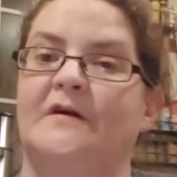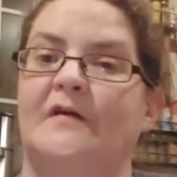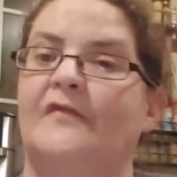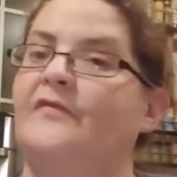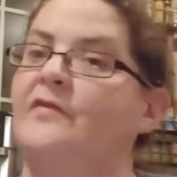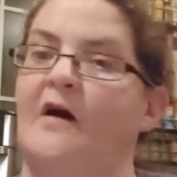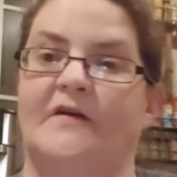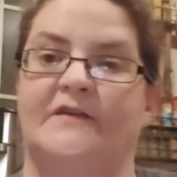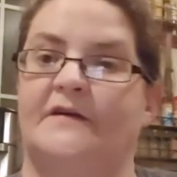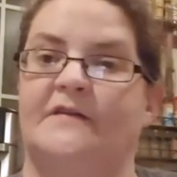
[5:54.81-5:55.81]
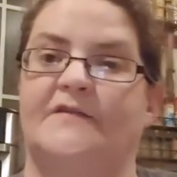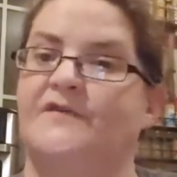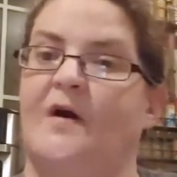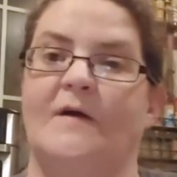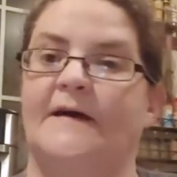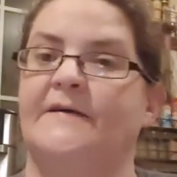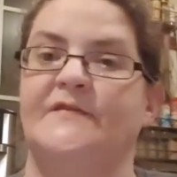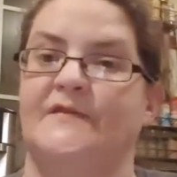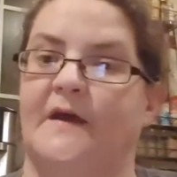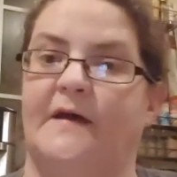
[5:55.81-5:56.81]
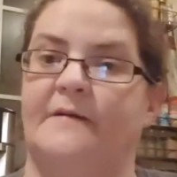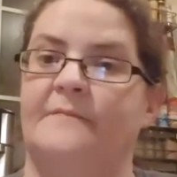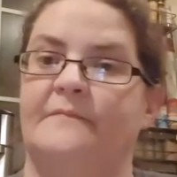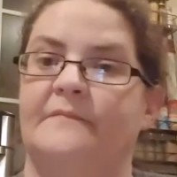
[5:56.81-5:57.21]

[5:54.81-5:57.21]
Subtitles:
flaunt it. That's all I can say.